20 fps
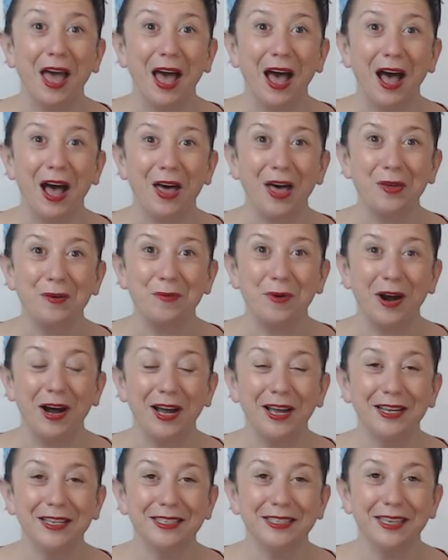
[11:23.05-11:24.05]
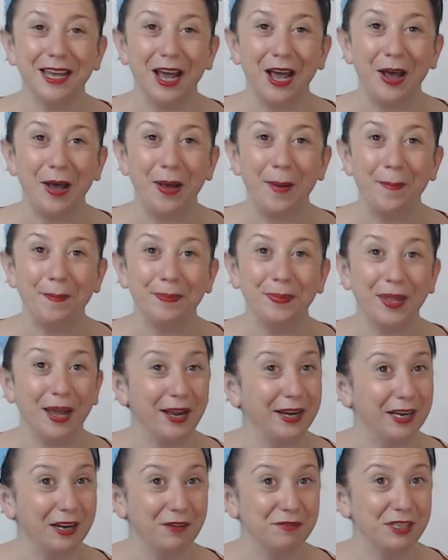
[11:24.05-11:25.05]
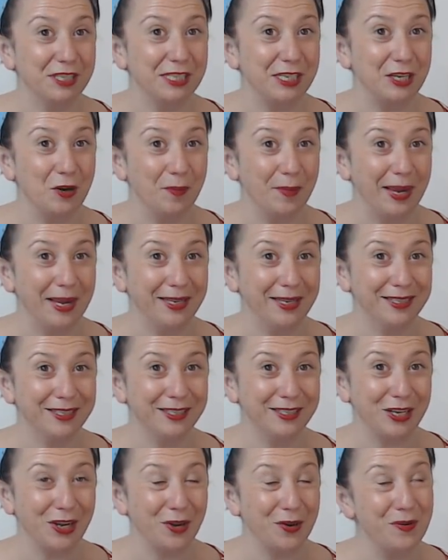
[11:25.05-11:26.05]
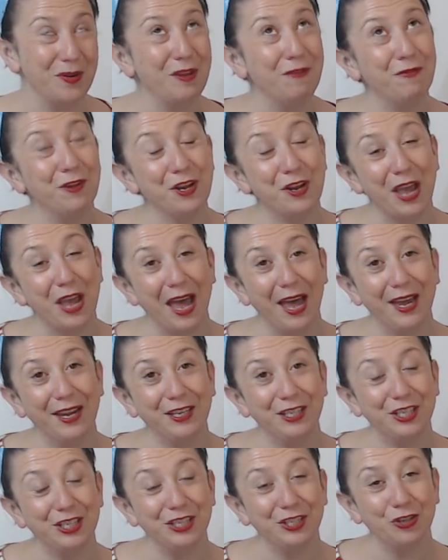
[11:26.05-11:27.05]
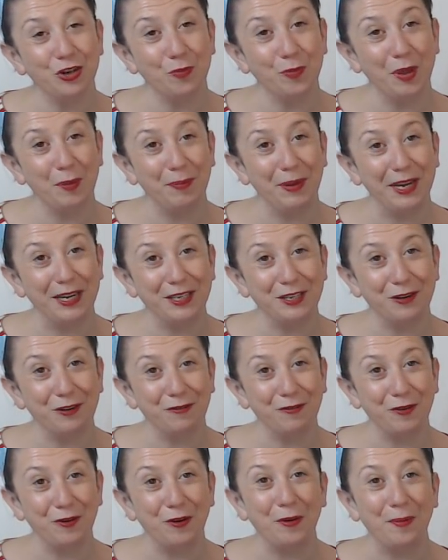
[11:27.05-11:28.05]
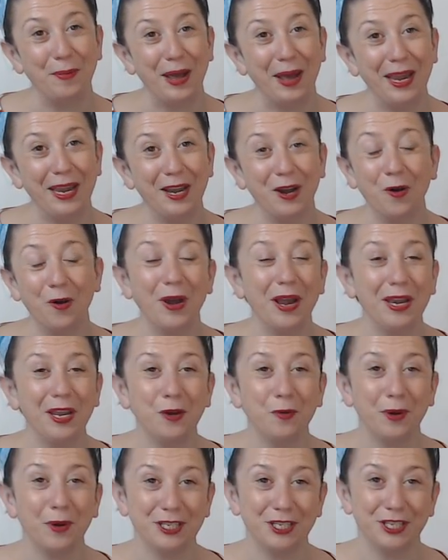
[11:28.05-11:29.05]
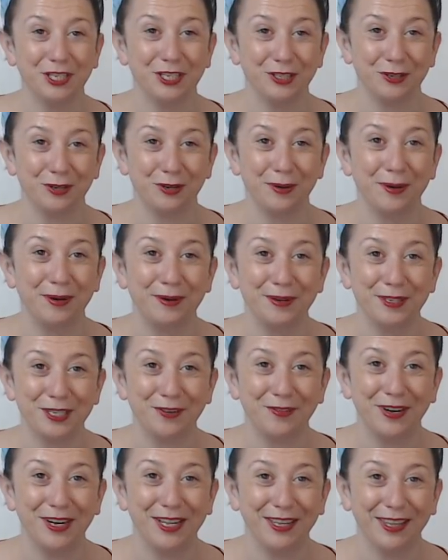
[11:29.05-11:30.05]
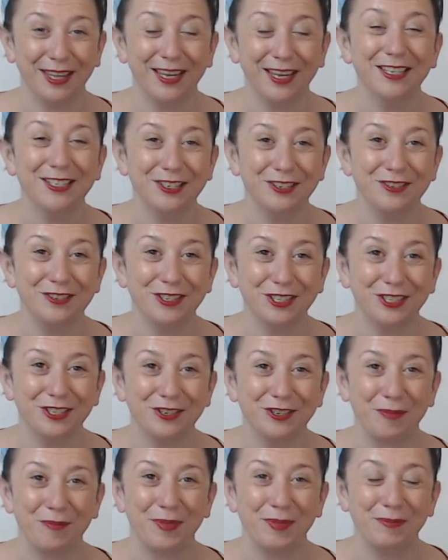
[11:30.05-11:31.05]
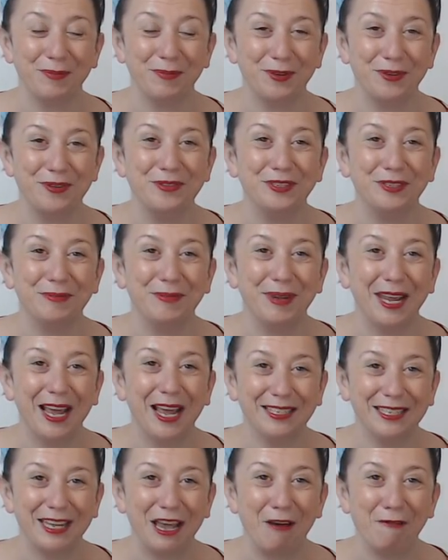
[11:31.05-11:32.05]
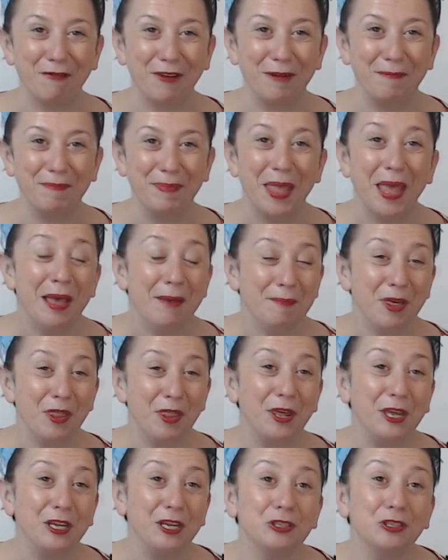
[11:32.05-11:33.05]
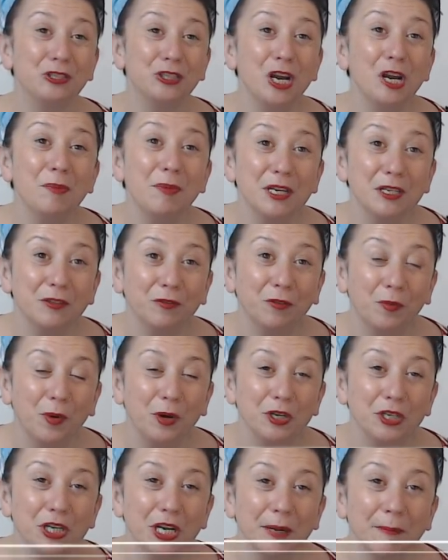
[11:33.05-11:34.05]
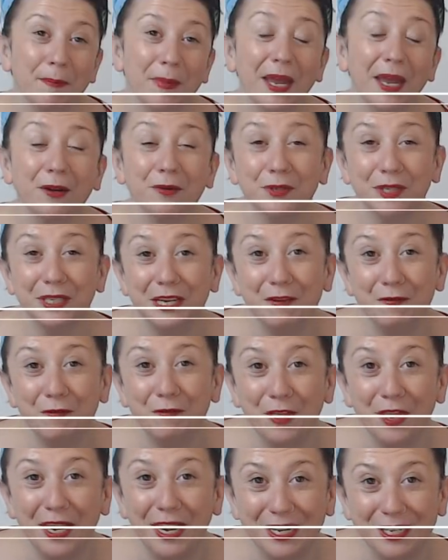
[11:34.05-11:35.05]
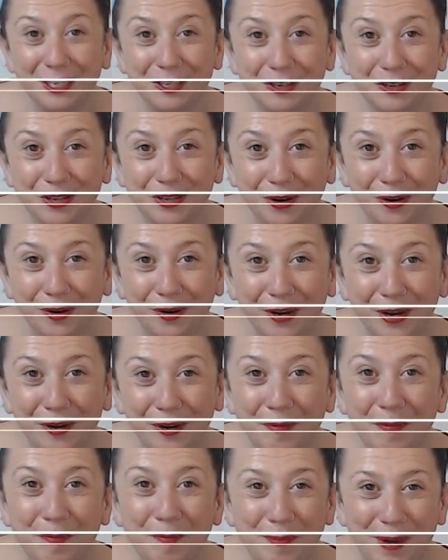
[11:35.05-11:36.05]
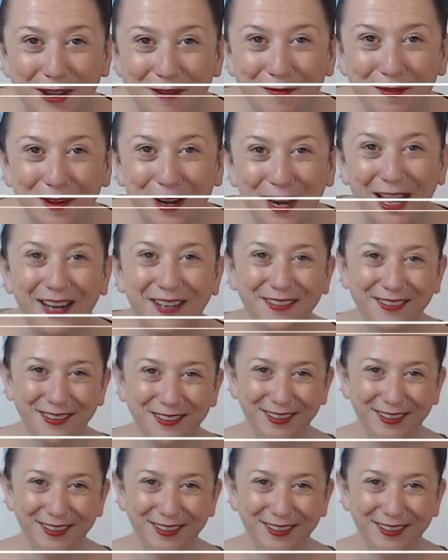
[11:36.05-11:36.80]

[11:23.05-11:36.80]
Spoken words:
Otherwise, I'd love to see your make. So if you can, just drop me a picture of your make or any questions or queries or anything, do just drop them through to me as ever. But thank you so much for watching and I'll see you for the next tutorial. Bye for now.